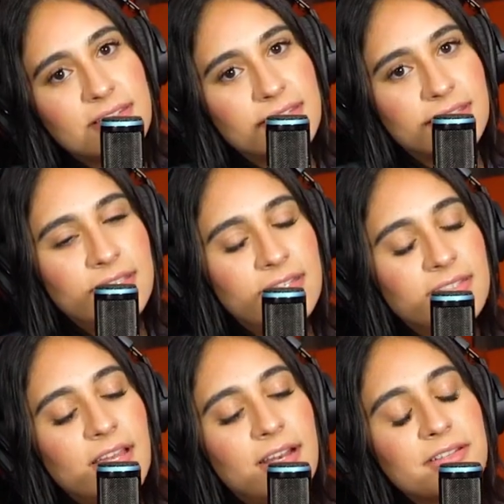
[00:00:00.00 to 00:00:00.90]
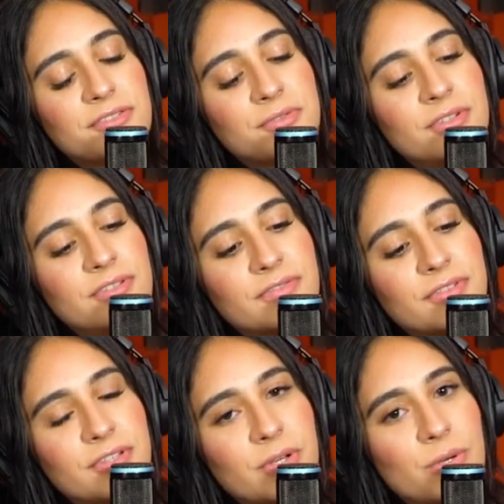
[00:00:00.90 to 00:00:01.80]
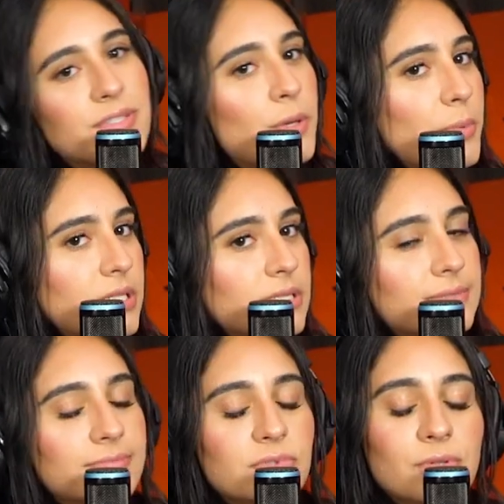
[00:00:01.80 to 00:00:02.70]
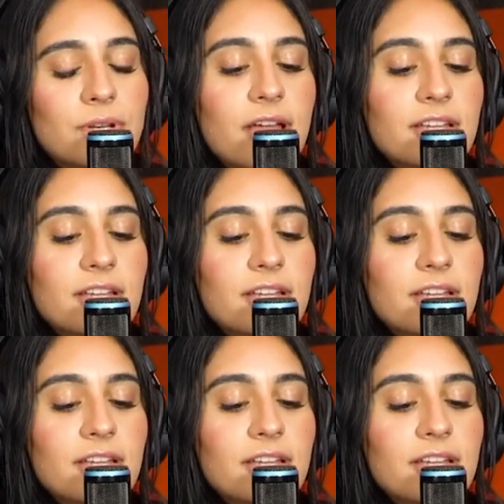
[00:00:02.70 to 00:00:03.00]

is Edie's Eyelash Studio for the girls that want to do their